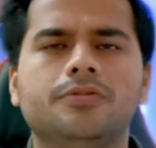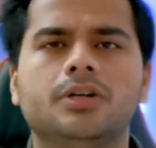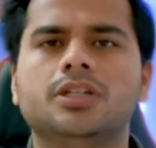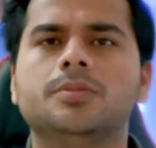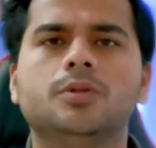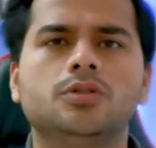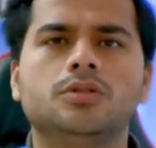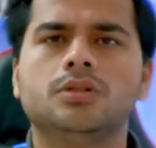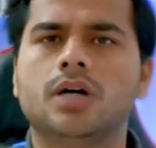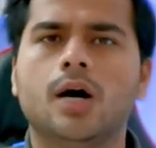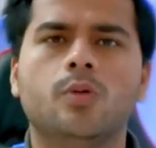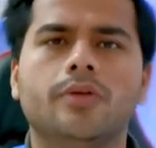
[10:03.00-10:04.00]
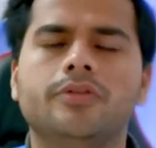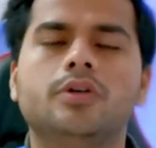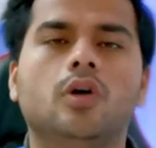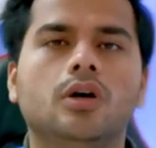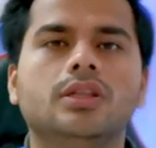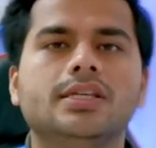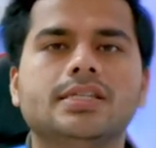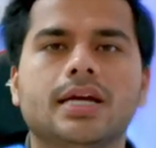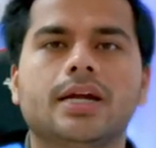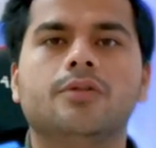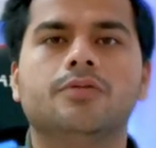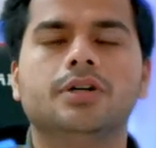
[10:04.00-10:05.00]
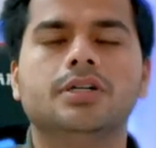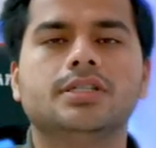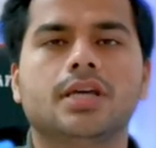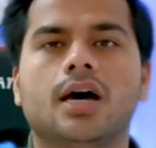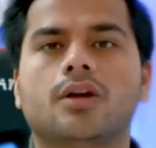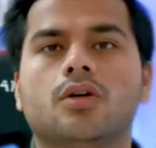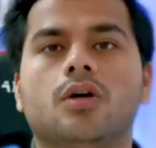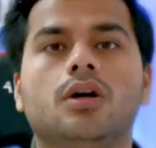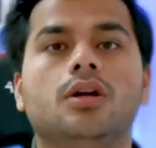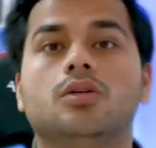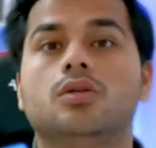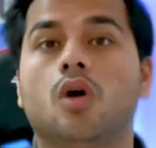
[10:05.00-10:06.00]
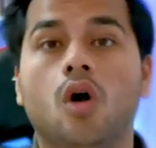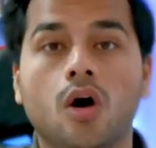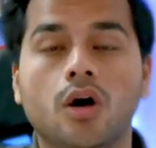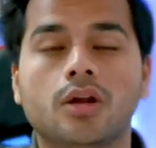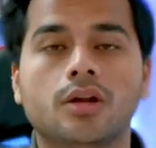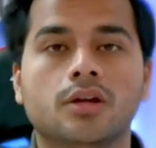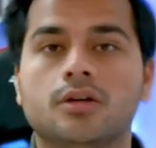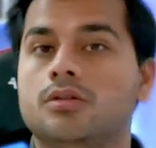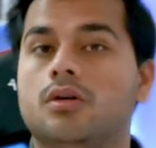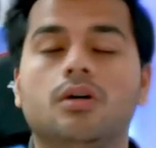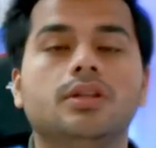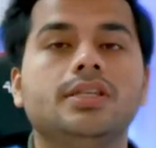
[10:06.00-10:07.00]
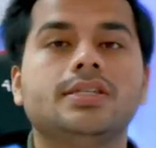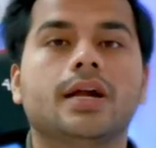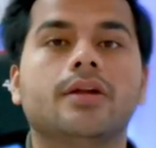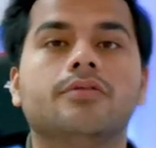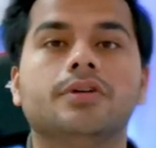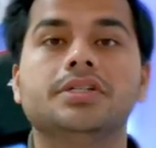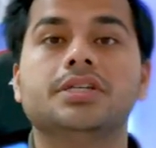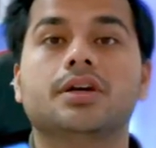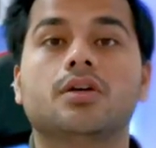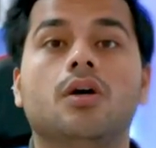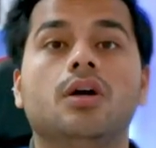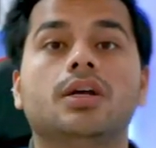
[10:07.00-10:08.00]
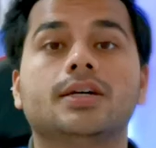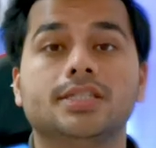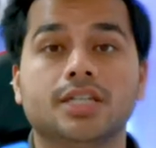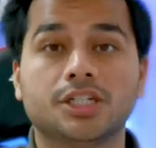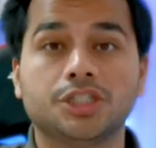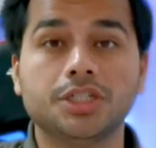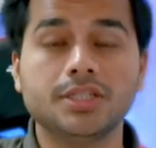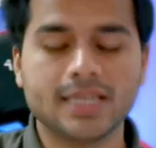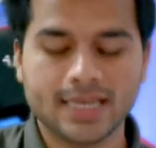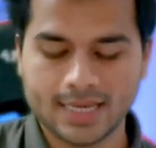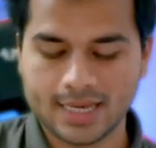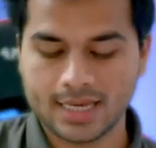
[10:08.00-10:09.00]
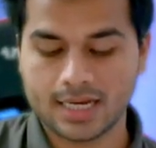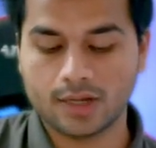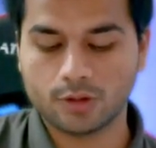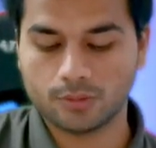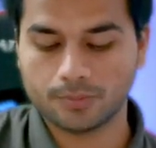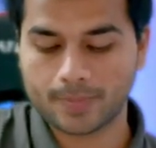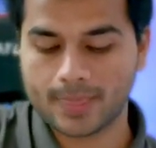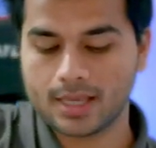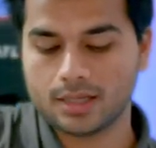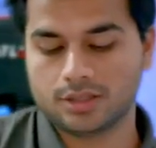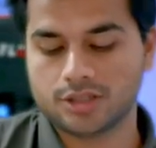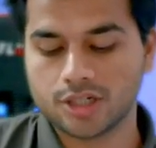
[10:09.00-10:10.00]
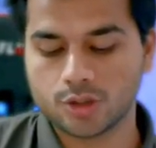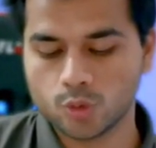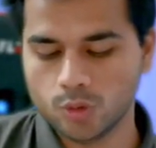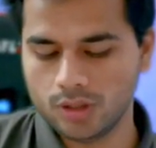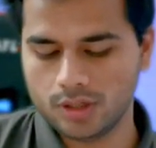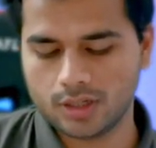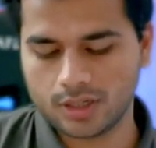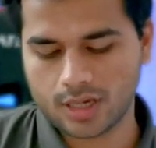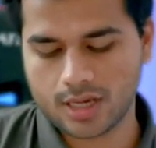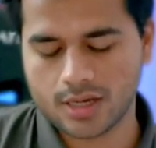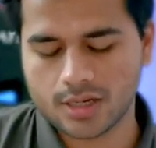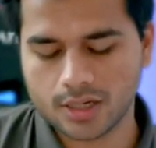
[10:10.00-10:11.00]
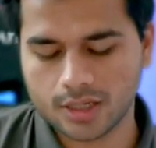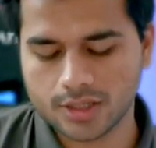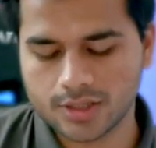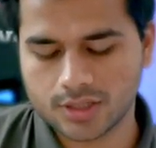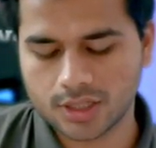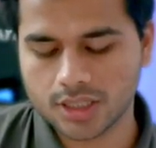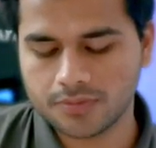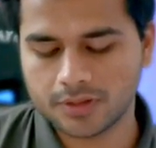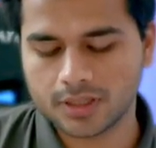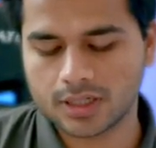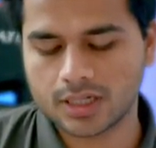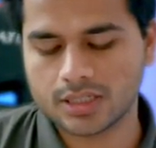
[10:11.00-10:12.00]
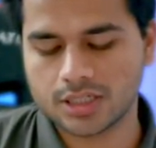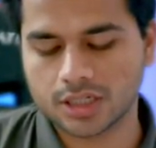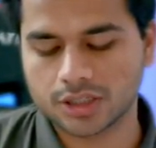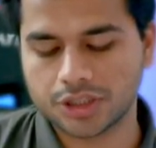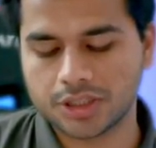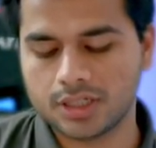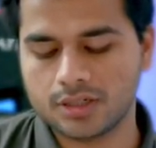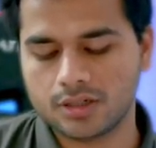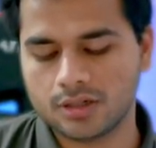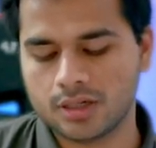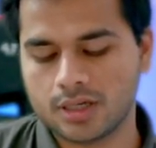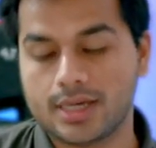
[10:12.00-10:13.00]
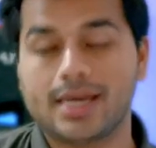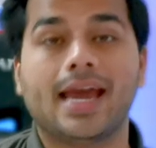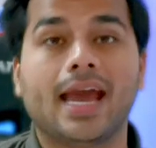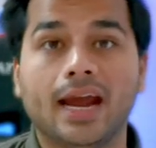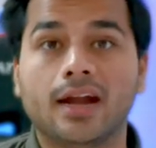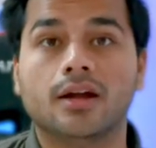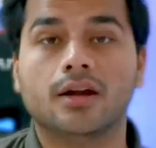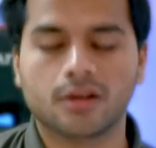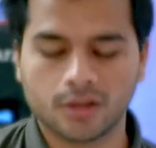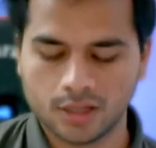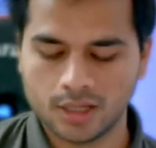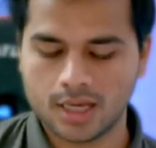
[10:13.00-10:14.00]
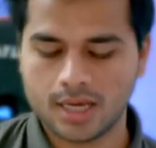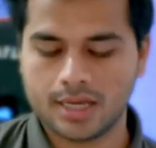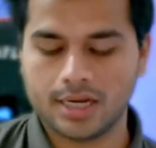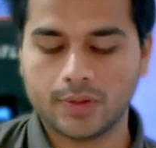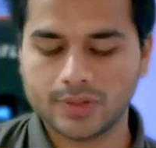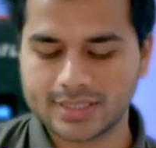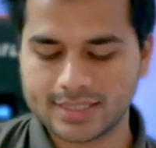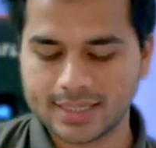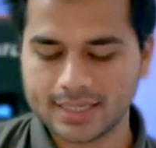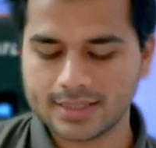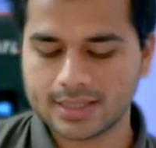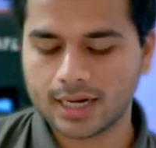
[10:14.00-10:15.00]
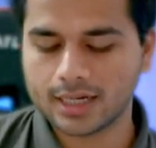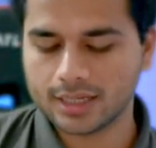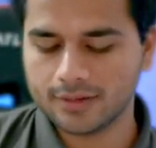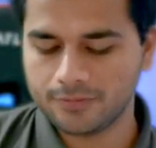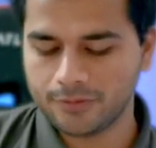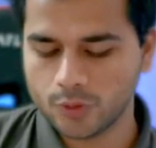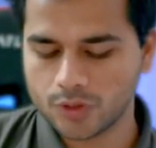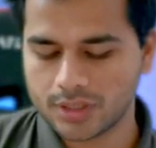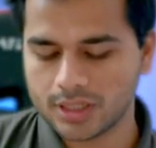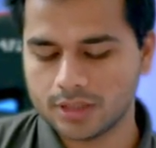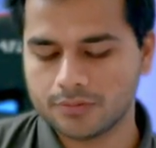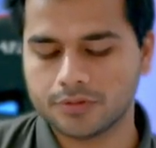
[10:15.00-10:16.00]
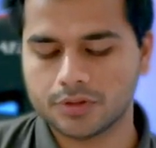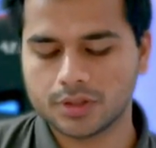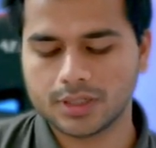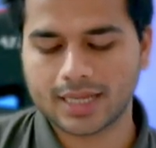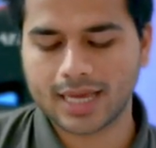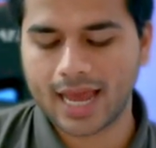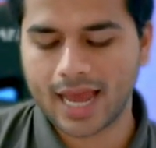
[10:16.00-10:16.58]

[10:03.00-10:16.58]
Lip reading: furthermore, however, all these kind of words are called, or all these kind of words are called conjunctions. Now, the rule here is just for the conjunction and. Now it says that if you see the word